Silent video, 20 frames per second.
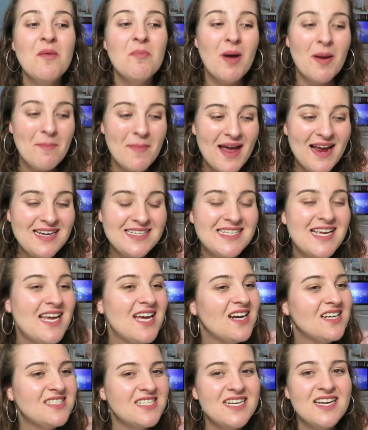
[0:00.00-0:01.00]
but I made
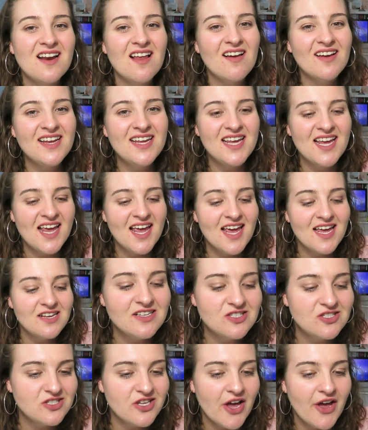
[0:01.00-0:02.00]
it, I didn't like
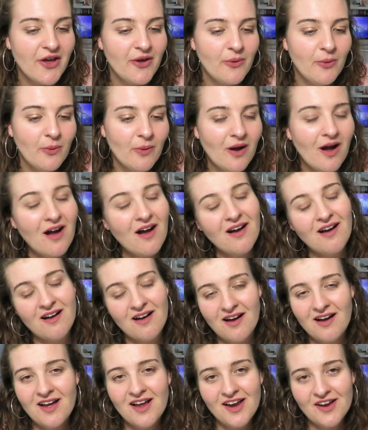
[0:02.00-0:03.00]
it, so
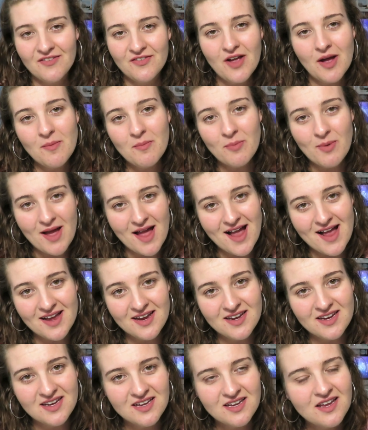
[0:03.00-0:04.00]
I have come
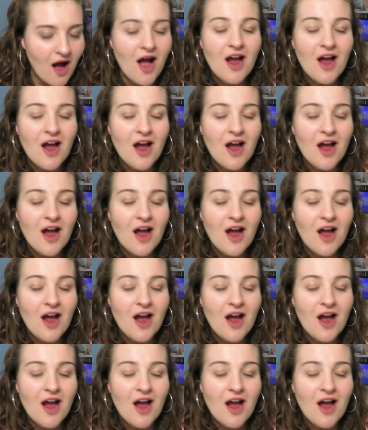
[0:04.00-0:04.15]
back.